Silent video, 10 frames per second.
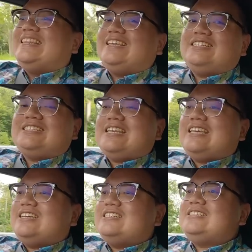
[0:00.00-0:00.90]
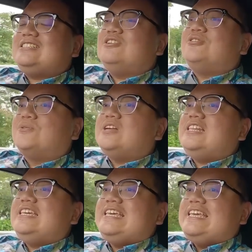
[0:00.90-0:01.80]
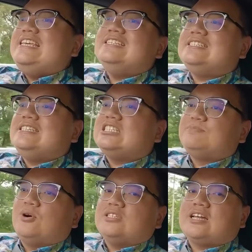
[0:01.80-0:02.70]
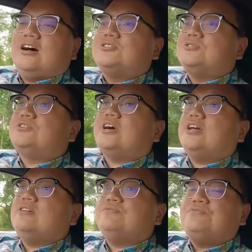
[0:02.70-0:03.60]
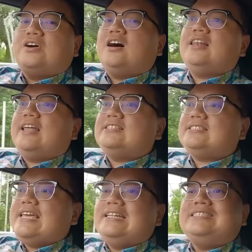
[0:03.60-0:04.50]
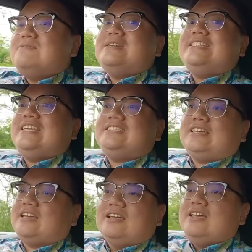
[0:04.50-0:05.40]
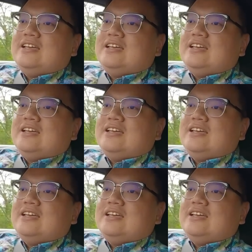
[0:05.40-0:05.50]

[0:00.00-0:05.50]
This is a really easy sports car to drive, far less intimidating